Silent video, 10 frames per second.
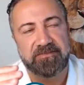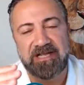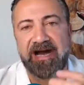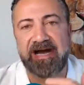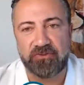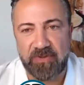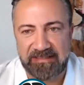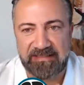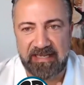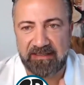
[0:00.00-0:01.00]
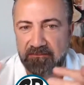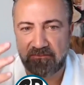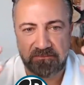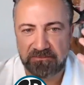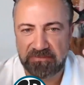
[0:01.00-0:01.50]
contract signed.
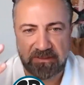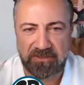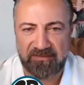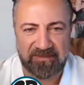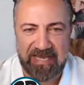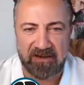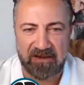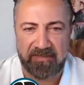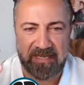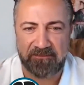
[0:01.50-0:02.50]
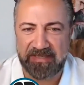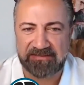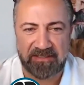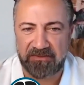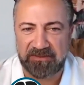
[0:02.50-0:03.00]
Do you have a dollar amount
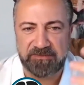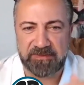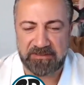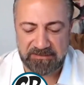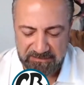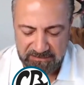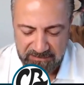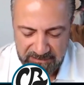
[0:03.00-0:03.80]
based on your experience?